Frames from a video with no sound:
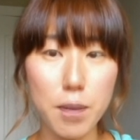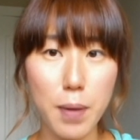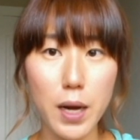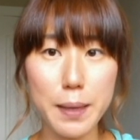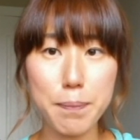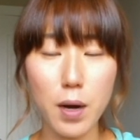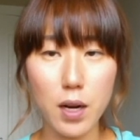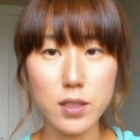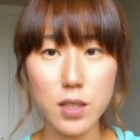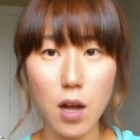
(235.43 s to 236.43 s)
body
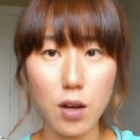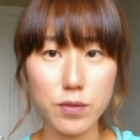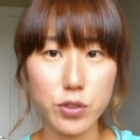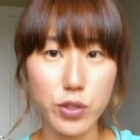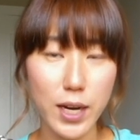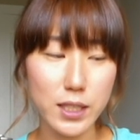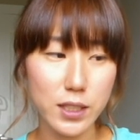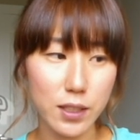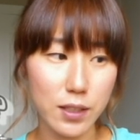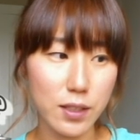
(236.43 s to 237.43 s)
parts of traction.